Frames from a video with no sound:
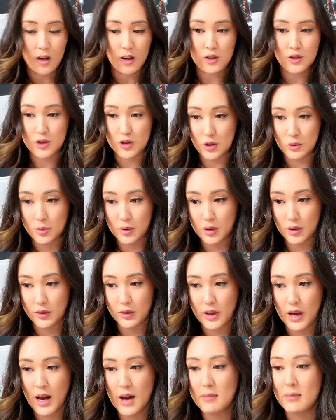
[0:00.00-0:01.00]
super glue
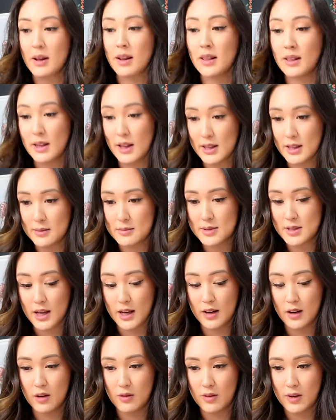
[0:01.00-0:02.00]
them, let them
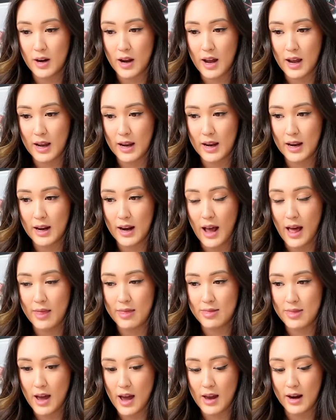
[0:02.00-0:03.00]
set overnight,
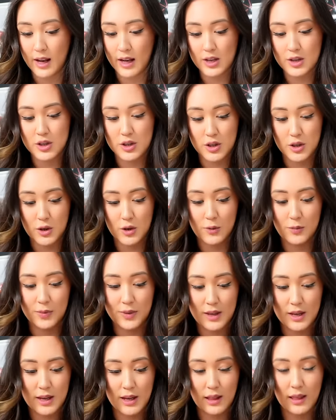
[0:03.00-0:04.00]
and then I can shoot
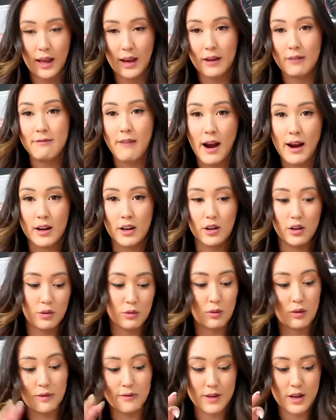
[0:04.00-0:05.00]
the like final
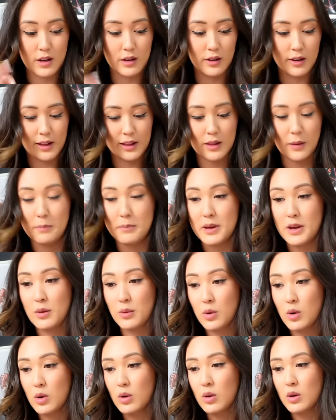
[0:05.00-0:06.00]
reveal, like the
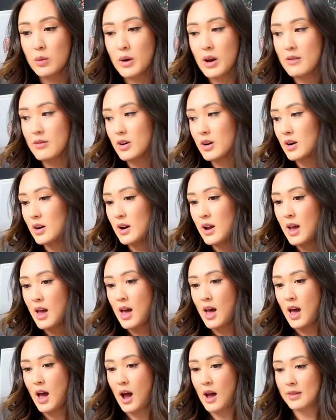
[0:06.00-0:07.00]
B-roll or whatever
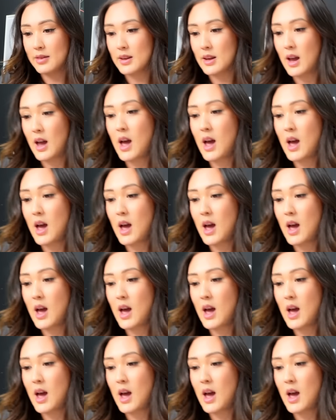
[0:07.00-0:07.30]
at the